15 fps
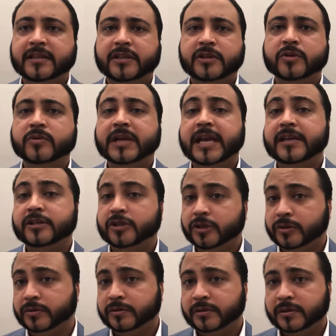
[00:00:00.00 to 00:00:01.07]
the UK
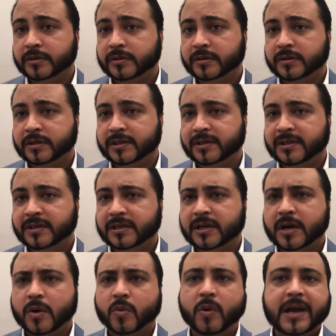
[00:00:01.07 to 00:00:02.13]
do?
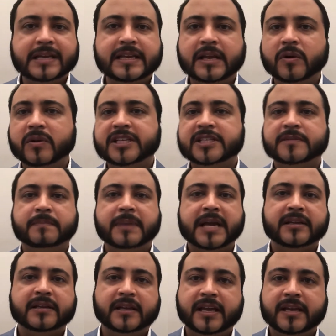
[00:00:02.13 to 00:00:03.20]
One can only
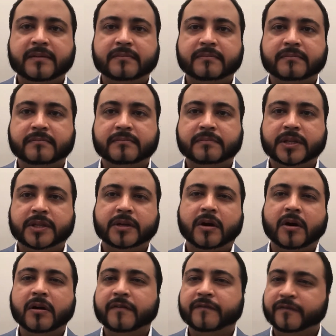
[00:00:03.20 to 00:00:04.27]
speculate, but there
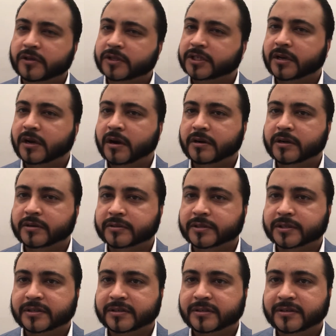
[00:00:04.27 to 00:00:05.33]
are a few
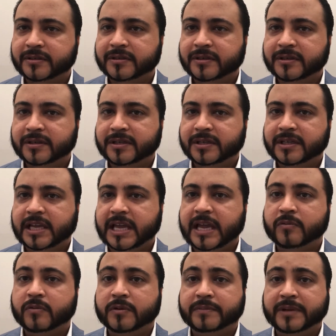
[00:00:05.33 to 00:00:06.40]
scenarios.
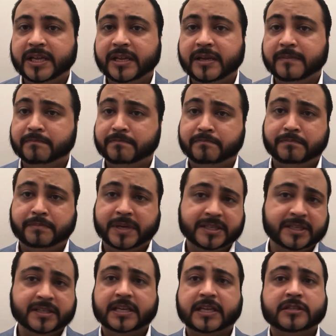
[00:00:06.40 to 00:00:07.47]
It will be
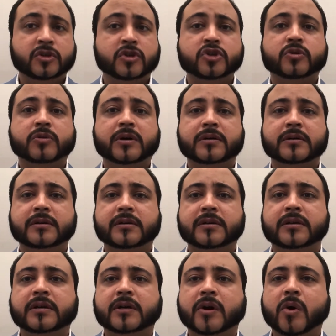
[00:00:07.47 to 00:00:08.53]
business as usual,
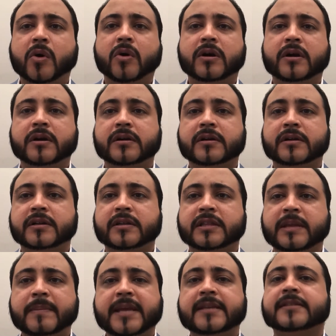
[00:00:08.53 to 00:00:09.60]
or
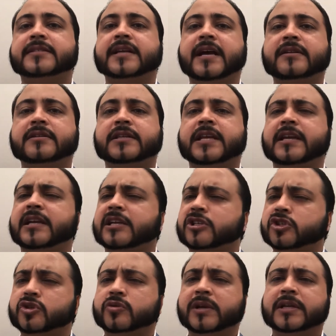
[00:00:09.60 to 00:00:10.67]
they may decide to take a
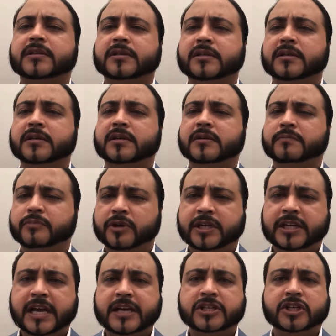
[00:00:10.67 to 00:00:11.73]
strict
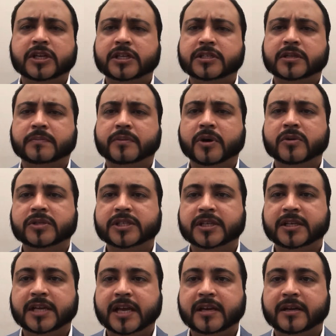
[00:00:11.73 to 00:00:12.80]
protectionist approach to
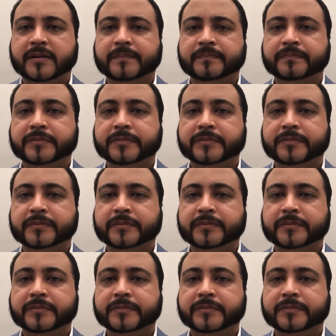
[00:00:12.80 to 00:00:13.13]
data.